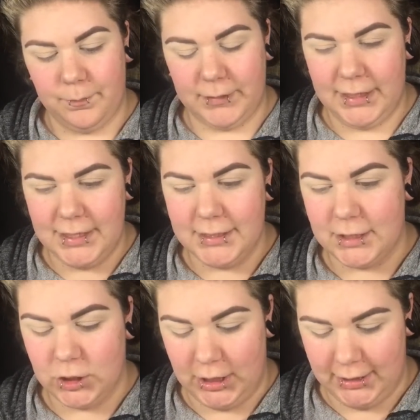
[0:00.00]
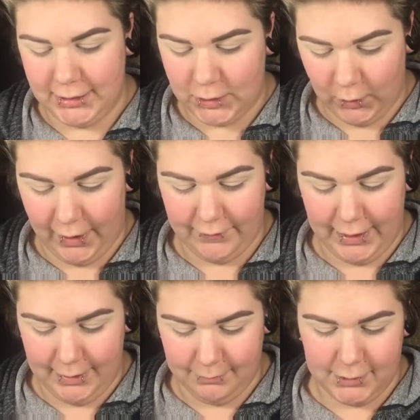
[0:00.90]
these shades don't have
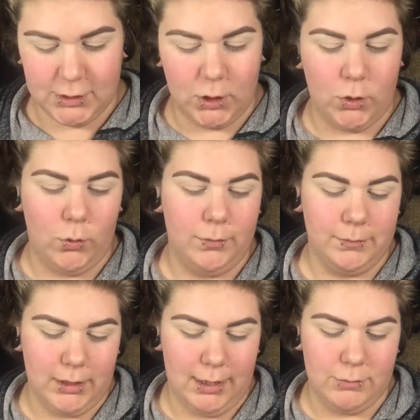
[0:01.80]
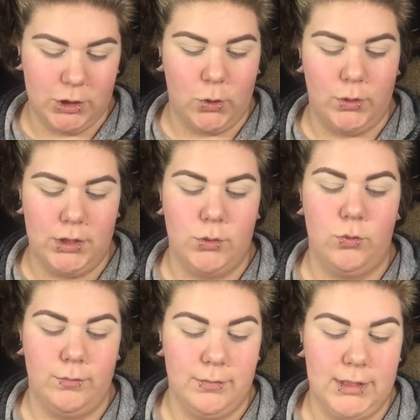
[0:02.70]
names, so I'm just going
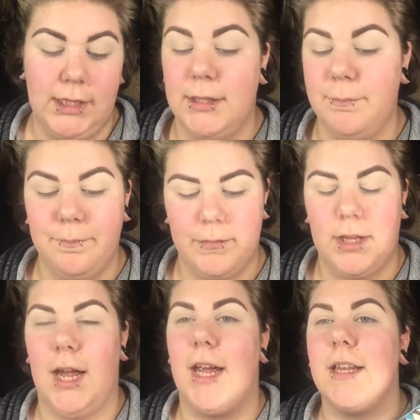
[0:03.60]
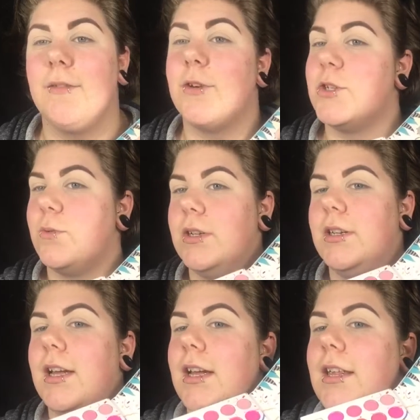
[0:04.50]
to say them. And the first one
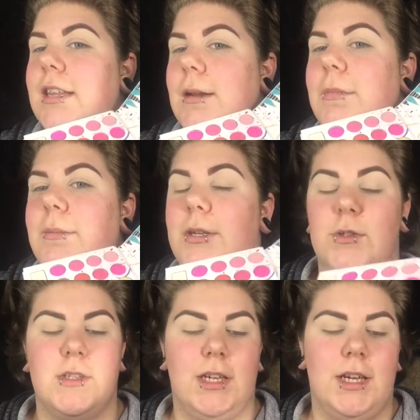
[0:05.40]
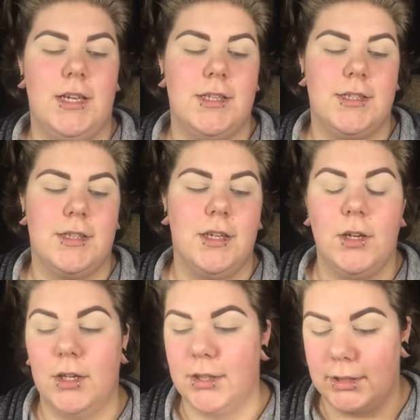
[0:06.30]
that I'm going to be using is
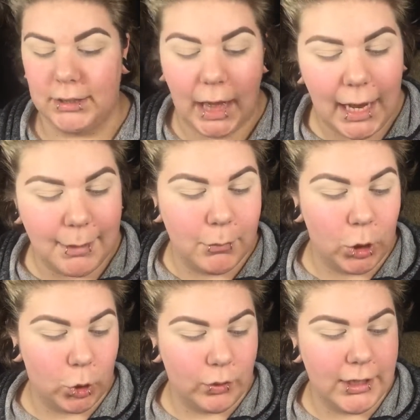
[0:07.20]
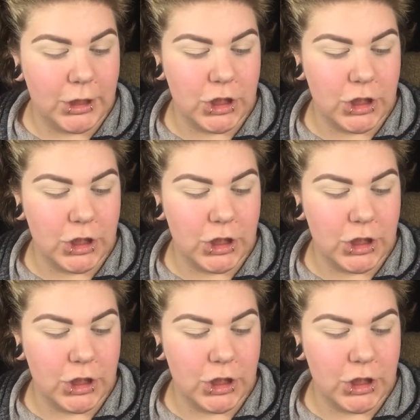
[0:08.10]
the lime green